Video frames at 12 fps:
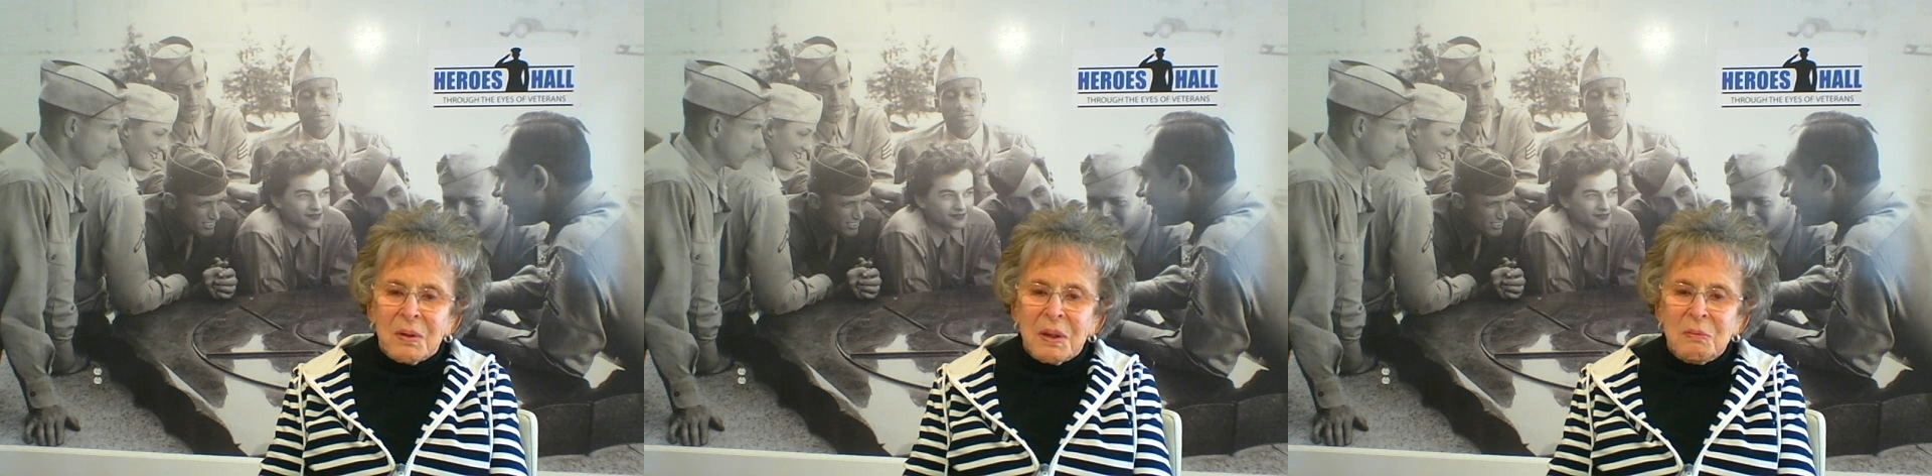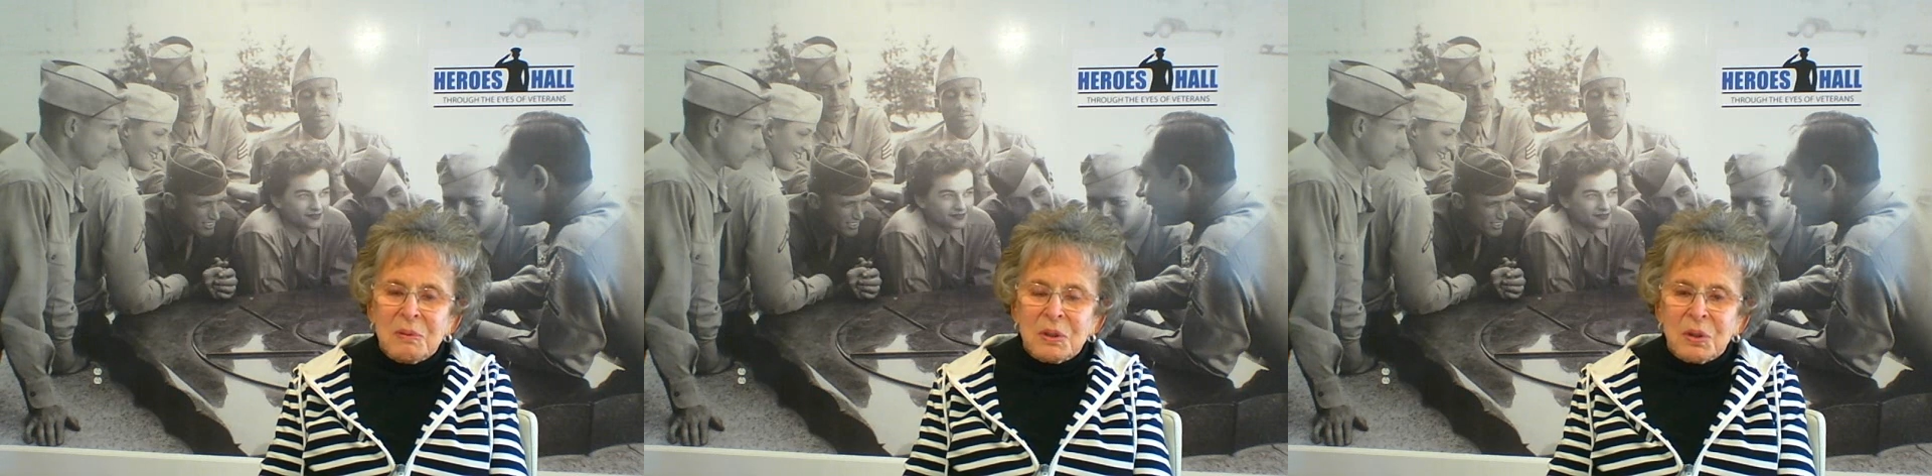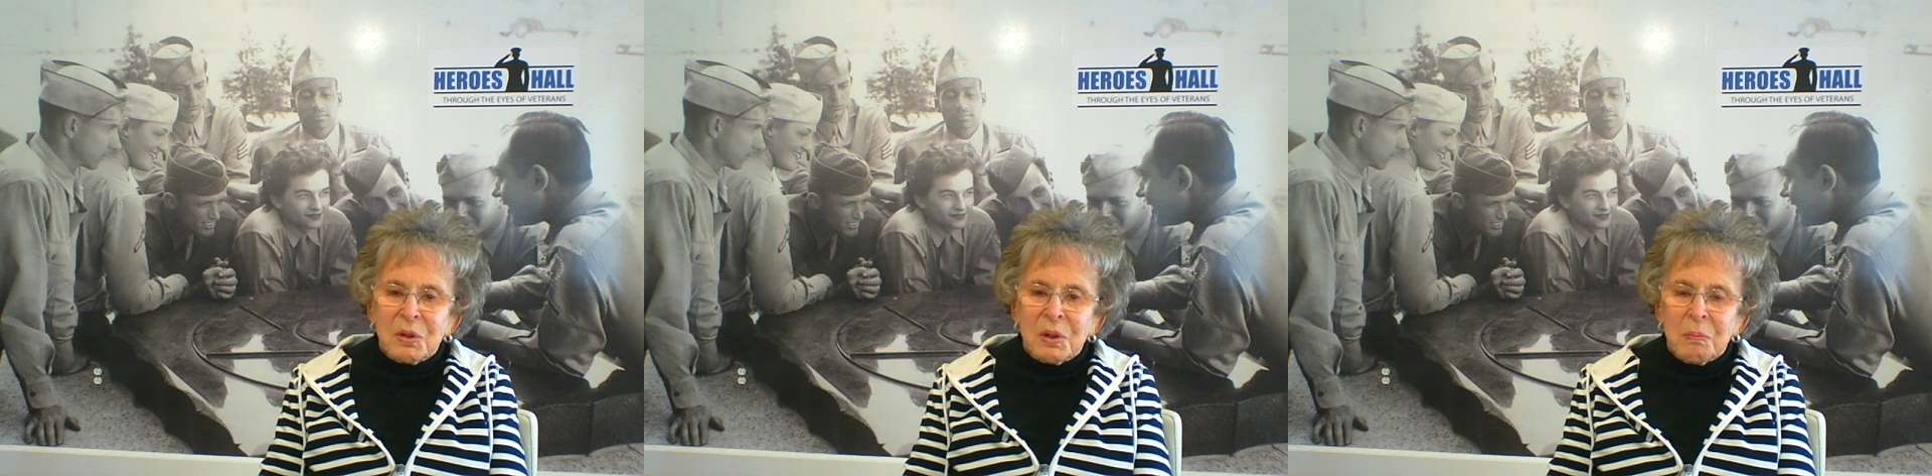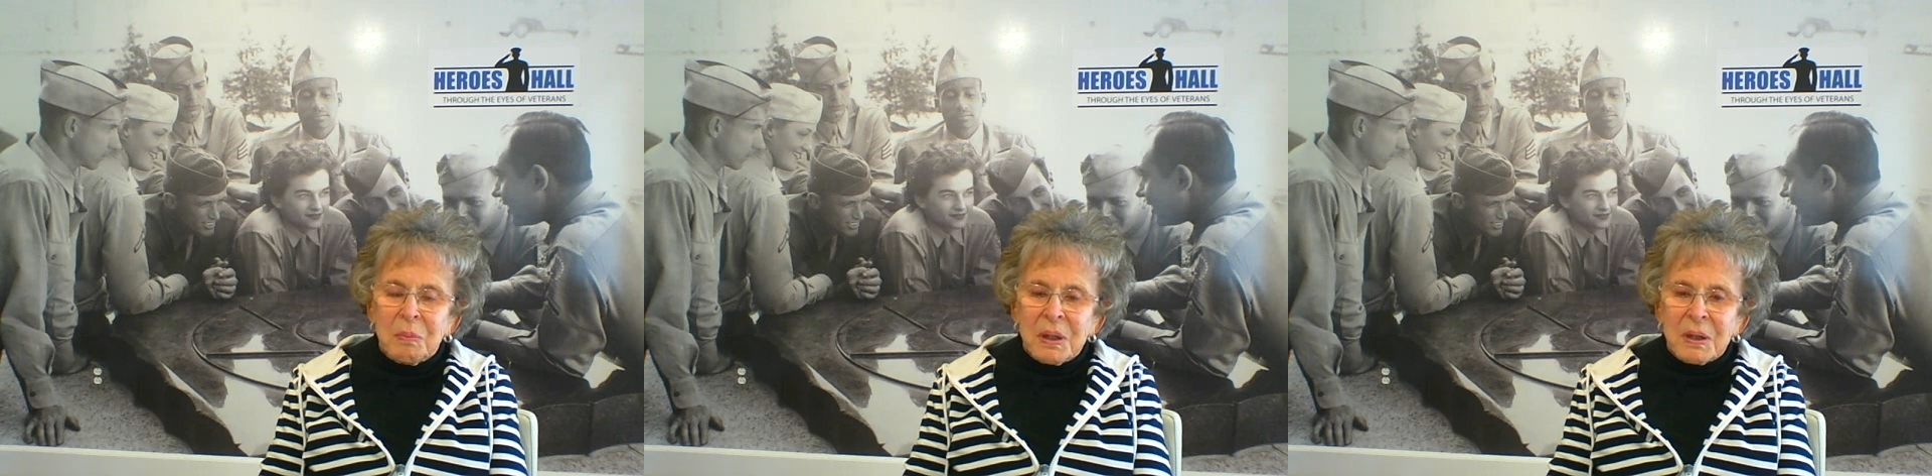he was going to
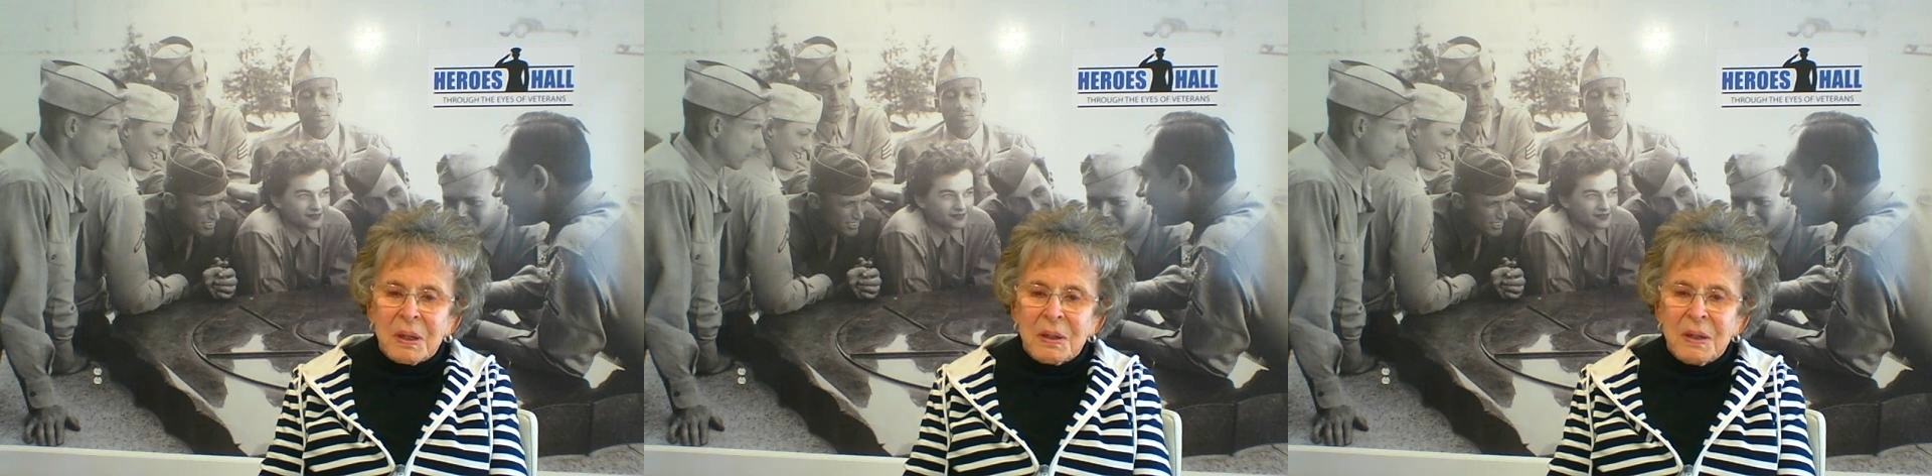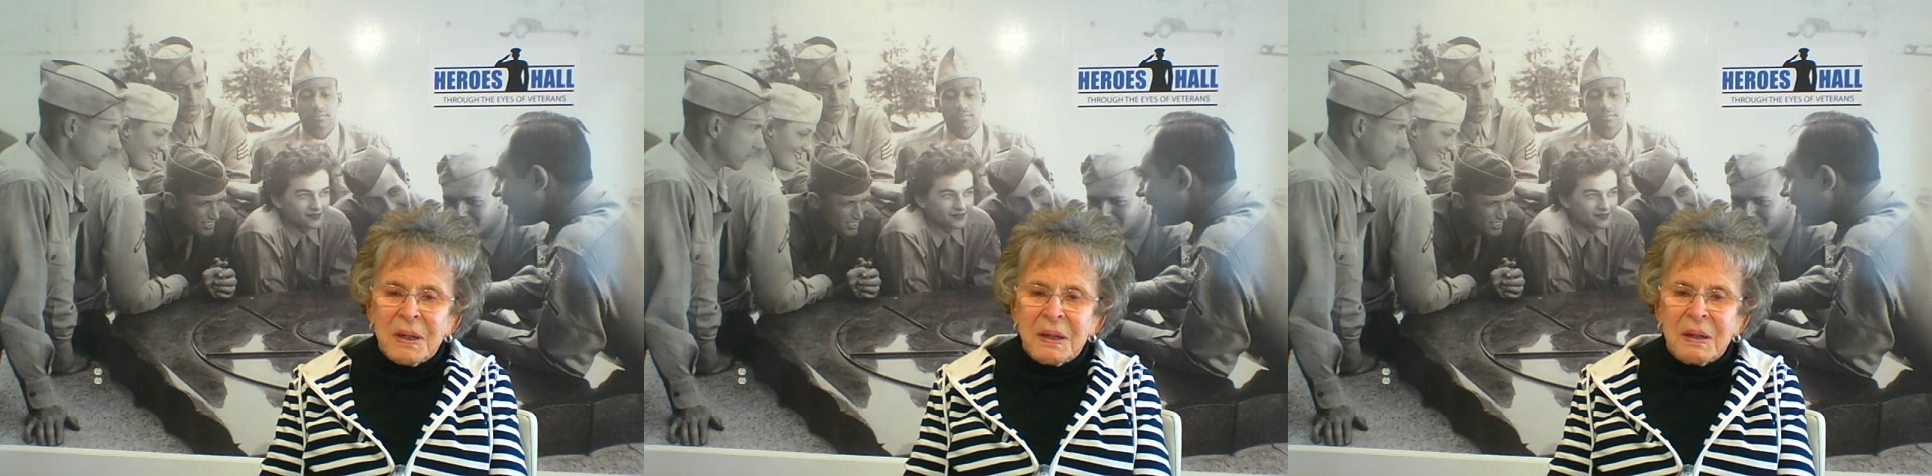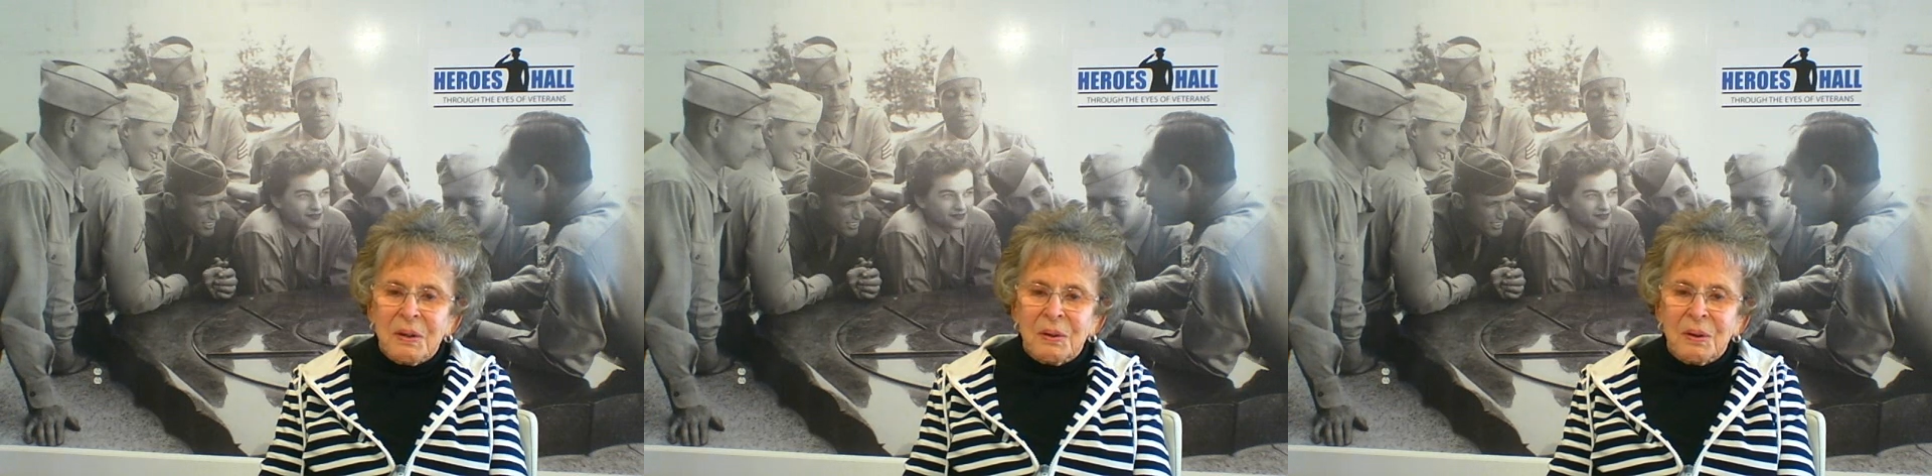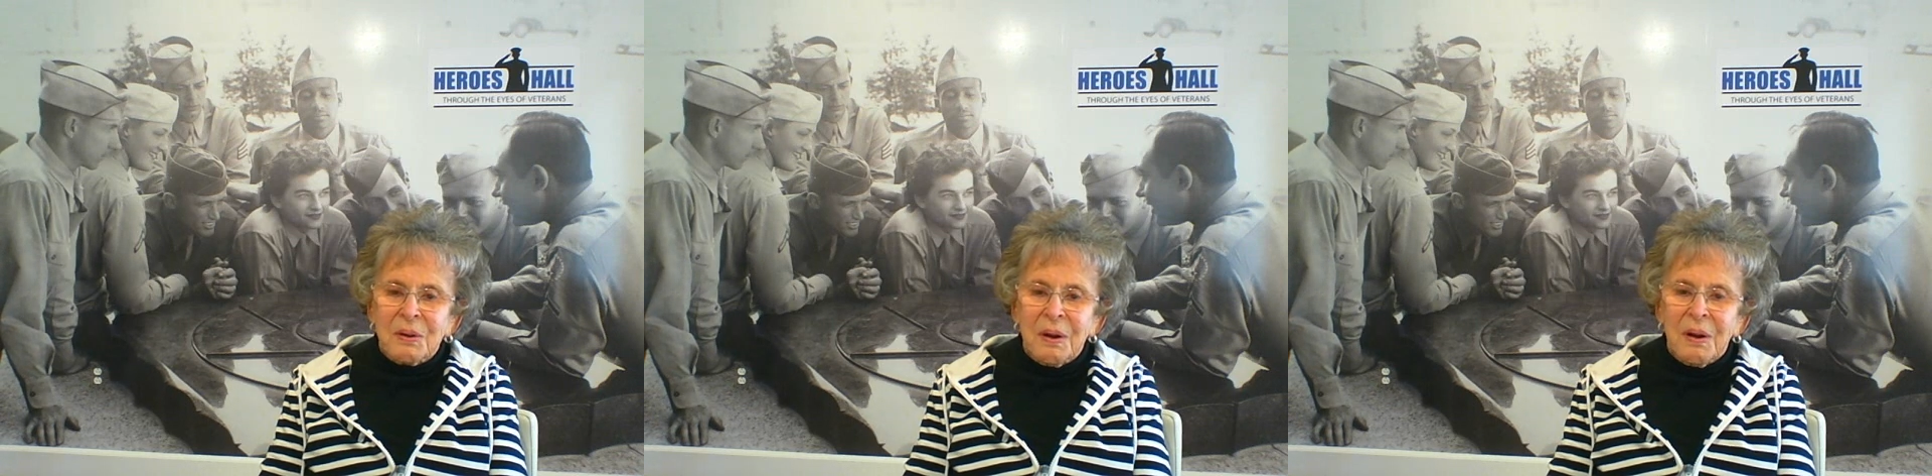be a cadet
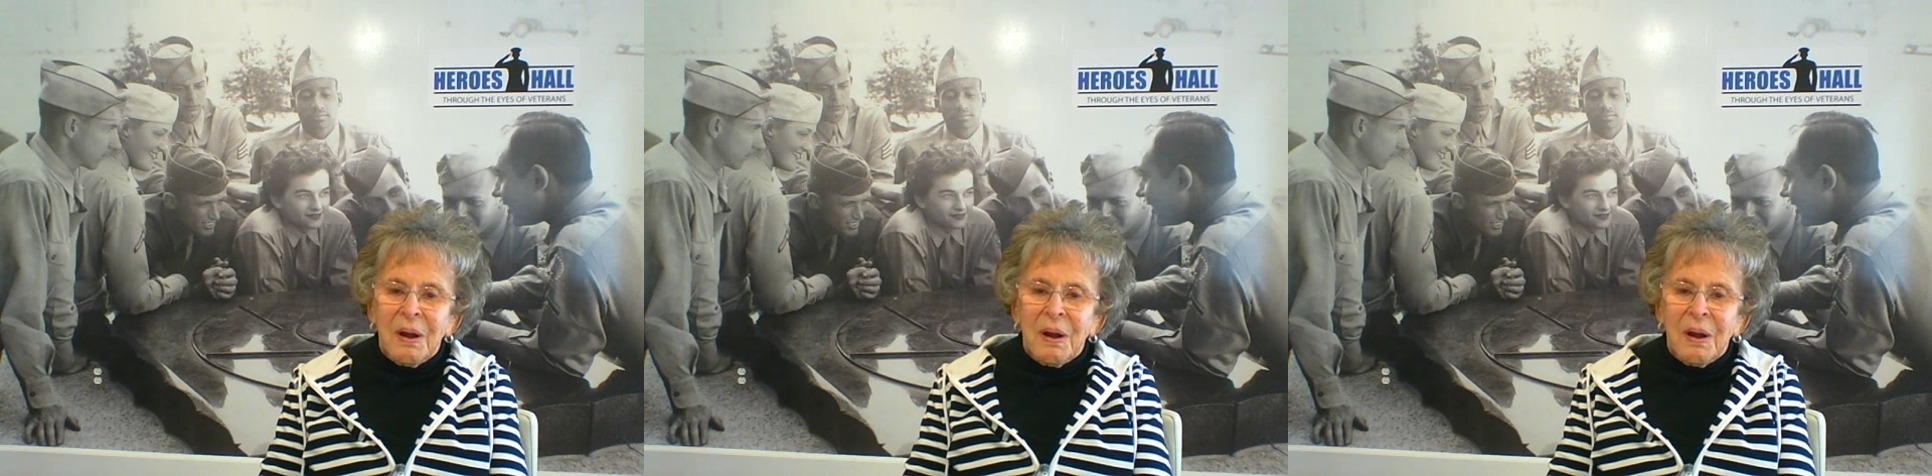here,